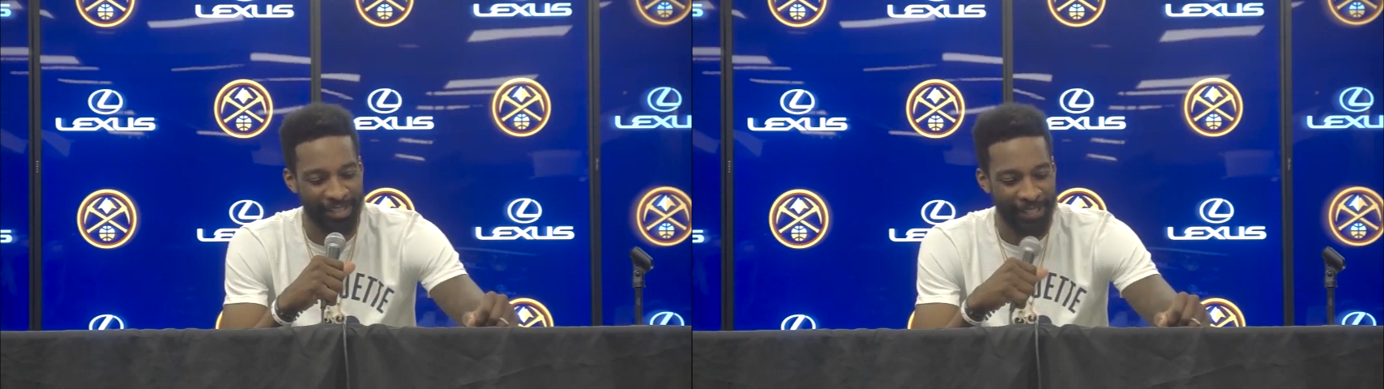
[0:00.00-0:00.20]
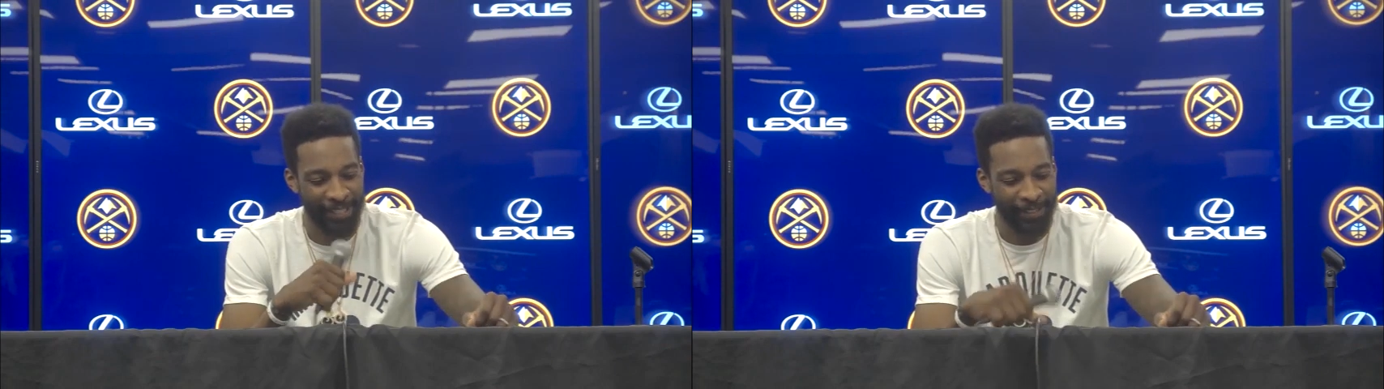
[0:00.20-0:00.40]

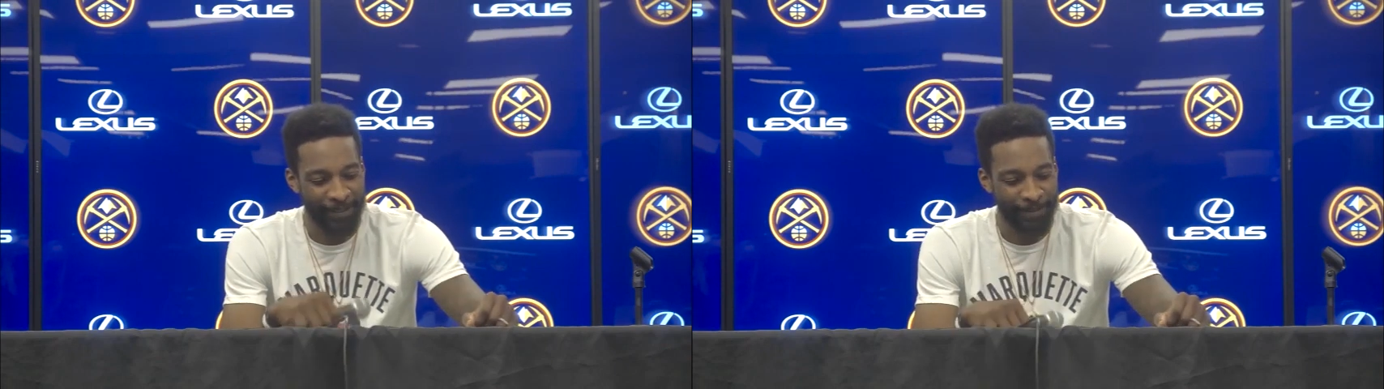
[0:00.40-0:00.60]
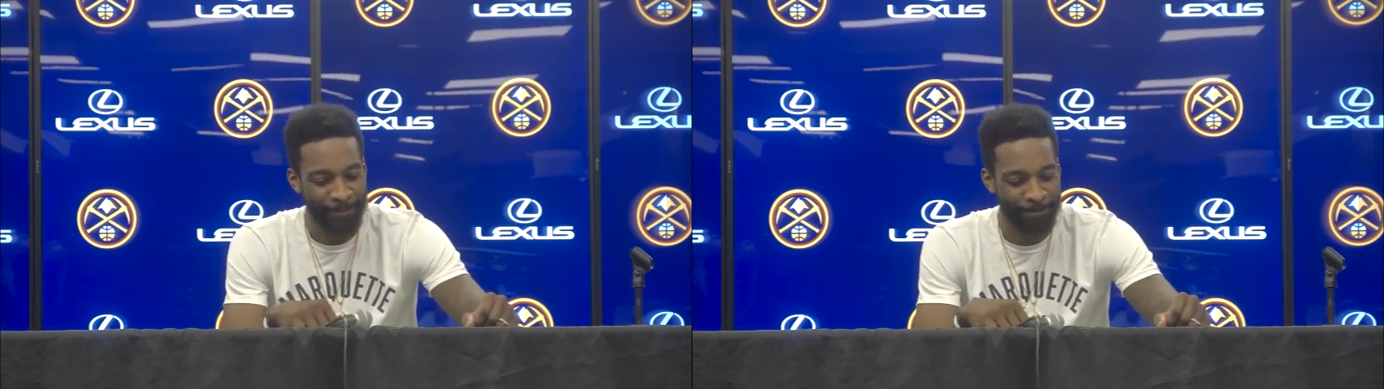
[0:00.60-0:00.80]

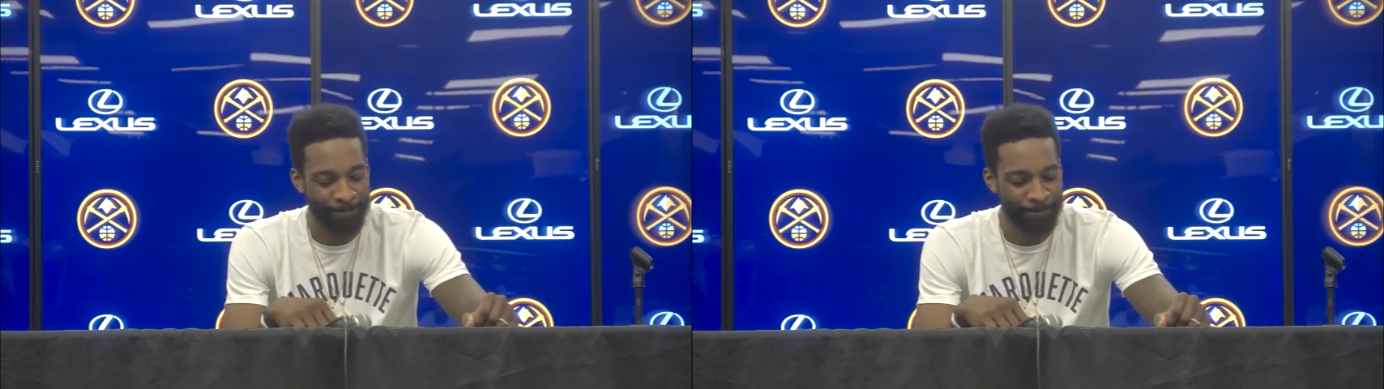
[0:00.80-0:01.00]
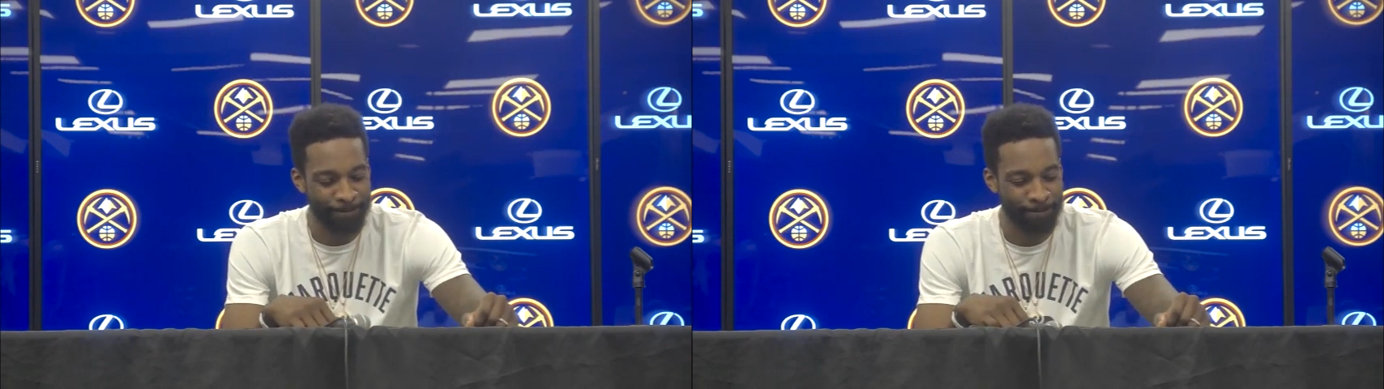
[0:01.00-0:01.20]

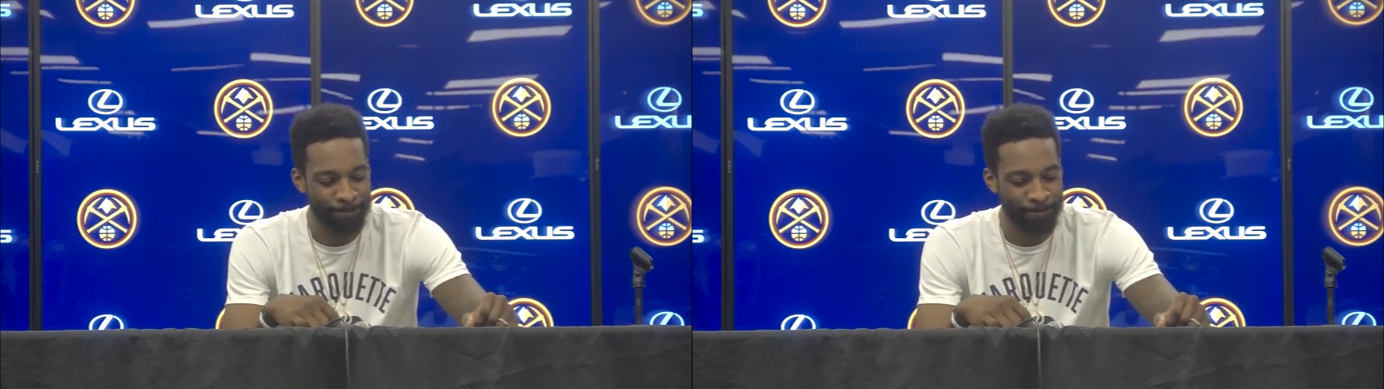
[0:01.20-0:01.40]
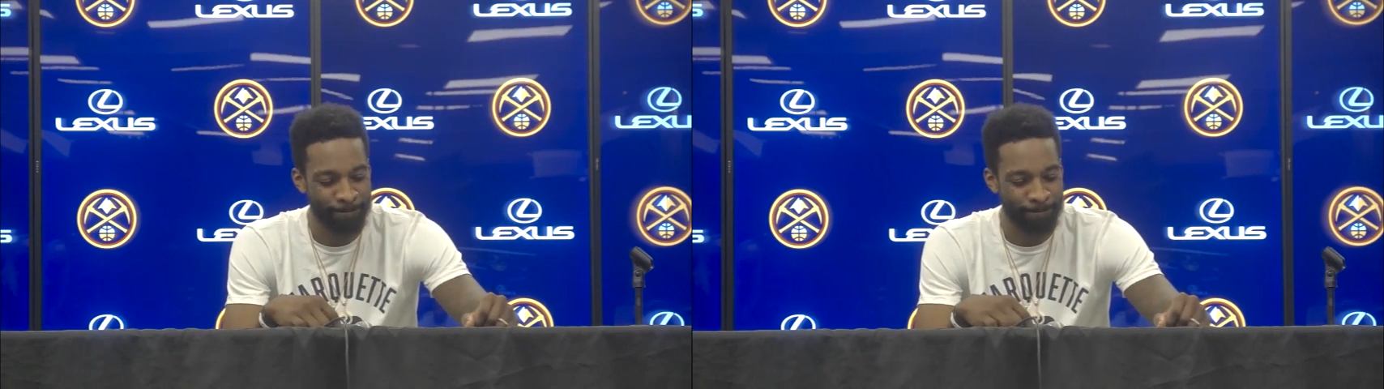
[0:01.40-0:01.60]

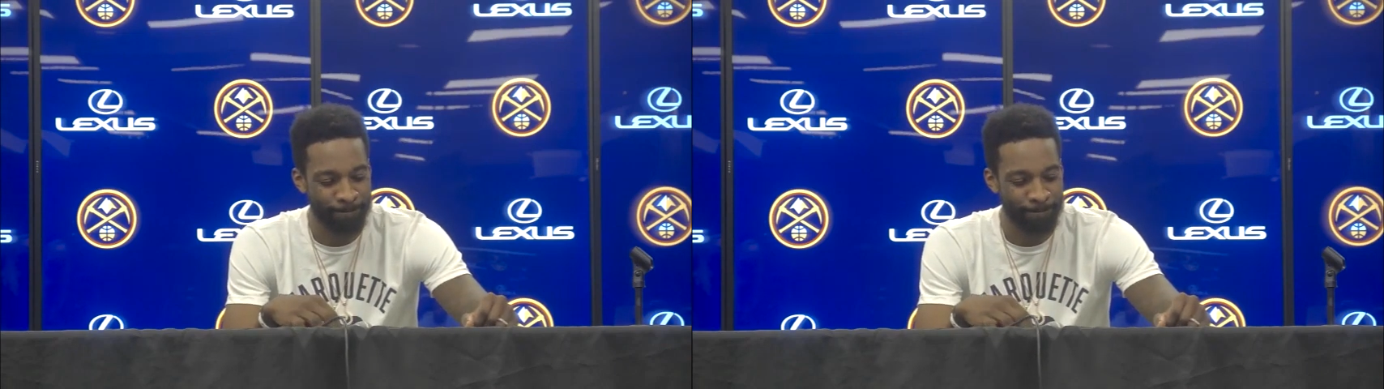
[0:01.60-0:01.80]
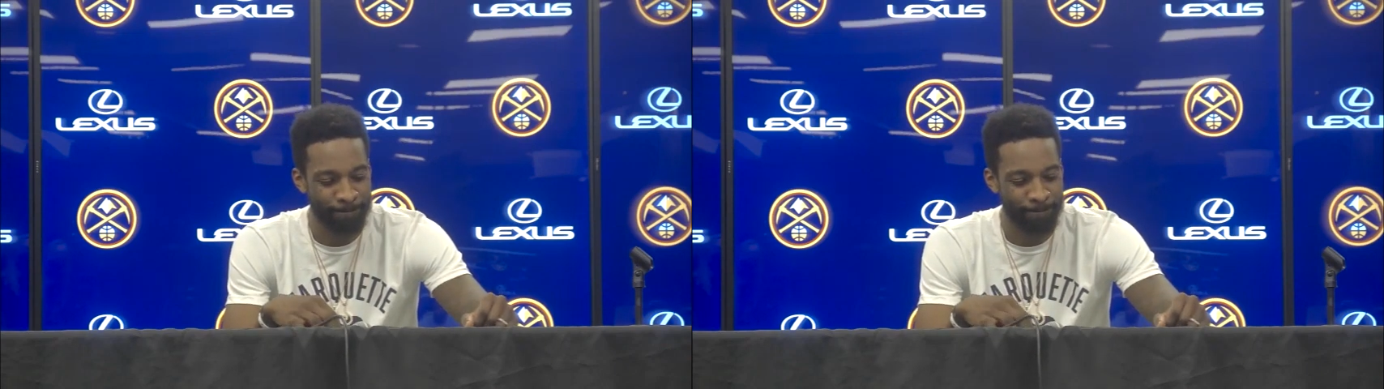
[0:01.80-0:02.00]

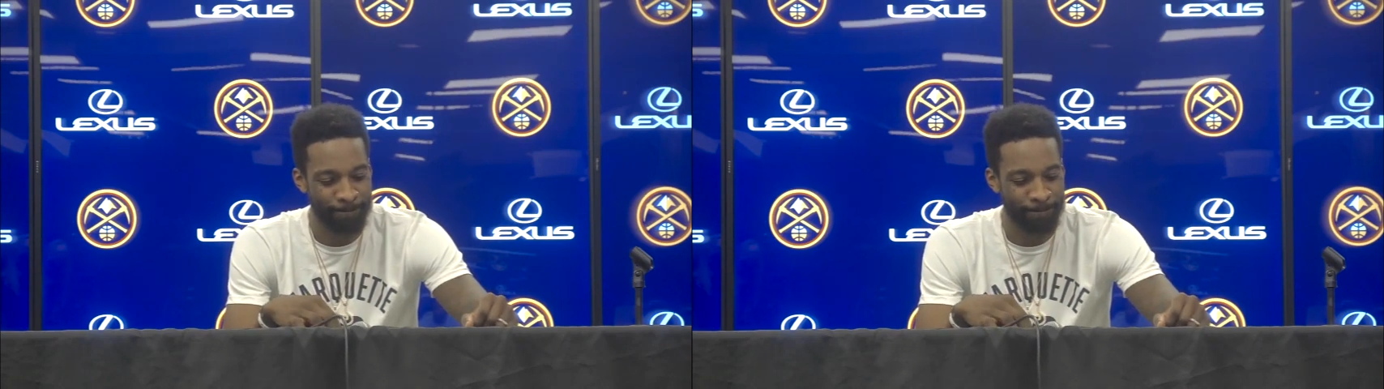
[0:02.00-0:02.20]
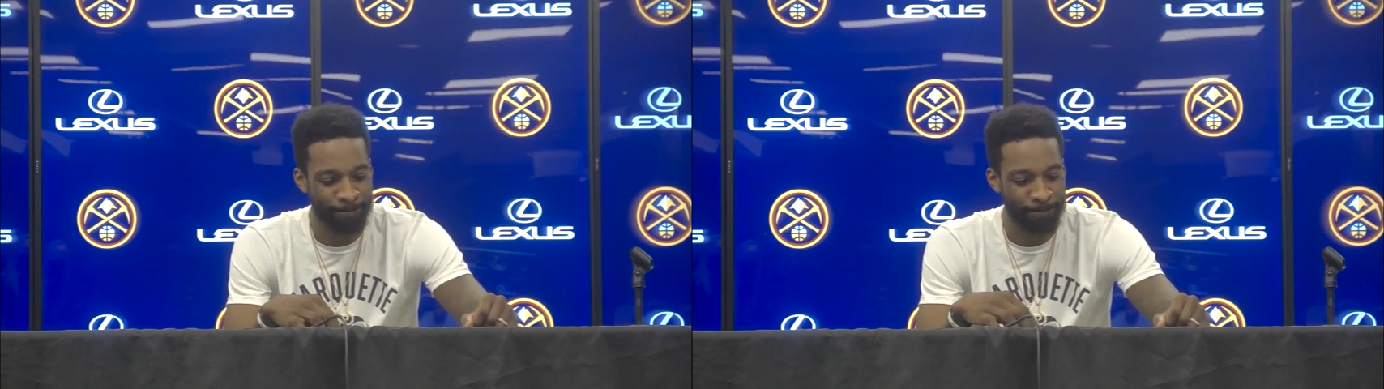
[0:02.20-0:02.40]
Nobody speaks.